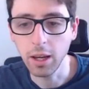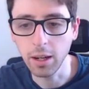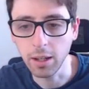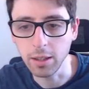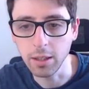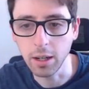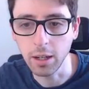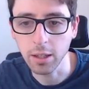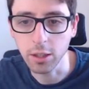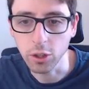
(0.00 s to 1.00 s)
and
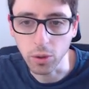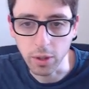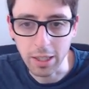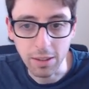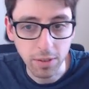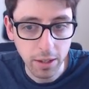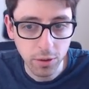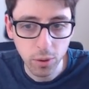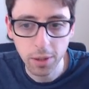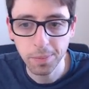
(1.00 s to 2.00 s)
control the
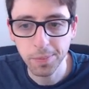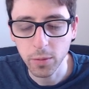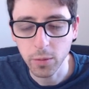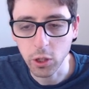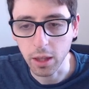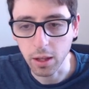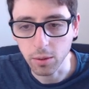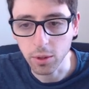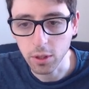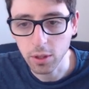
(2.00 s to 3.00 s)
e5 square, which I
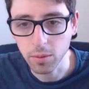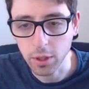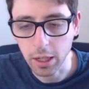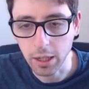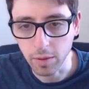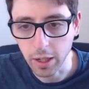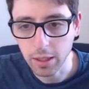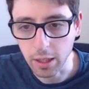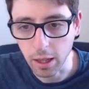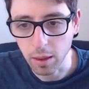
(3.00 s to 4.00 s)
thought was kind of
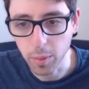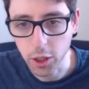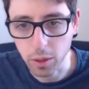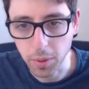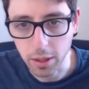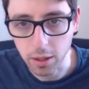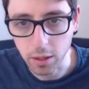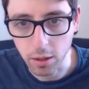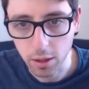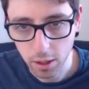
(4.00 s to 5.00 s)
nice, and then the bishop can
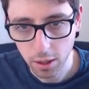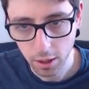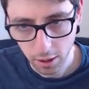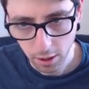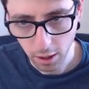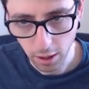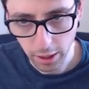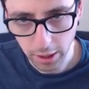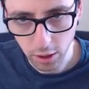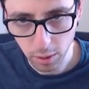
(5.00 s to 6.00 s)
still
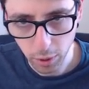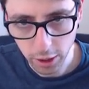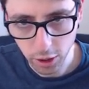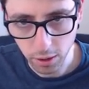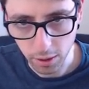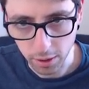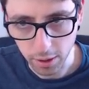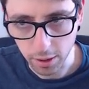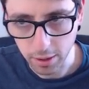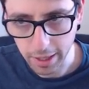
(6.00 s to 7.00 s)
exert pressure
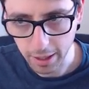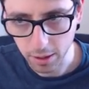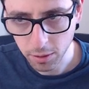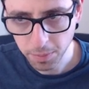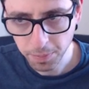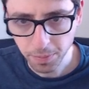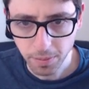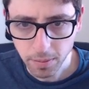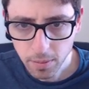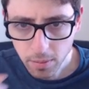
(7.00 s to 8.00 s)
on the diagonal.
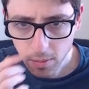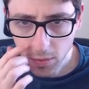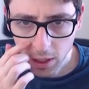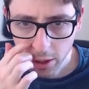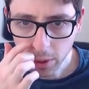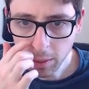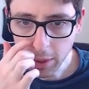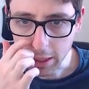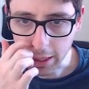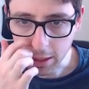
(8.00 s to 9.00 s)
Queen
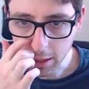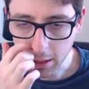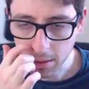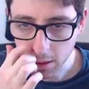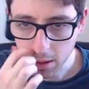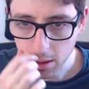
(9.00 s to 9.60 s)
b6.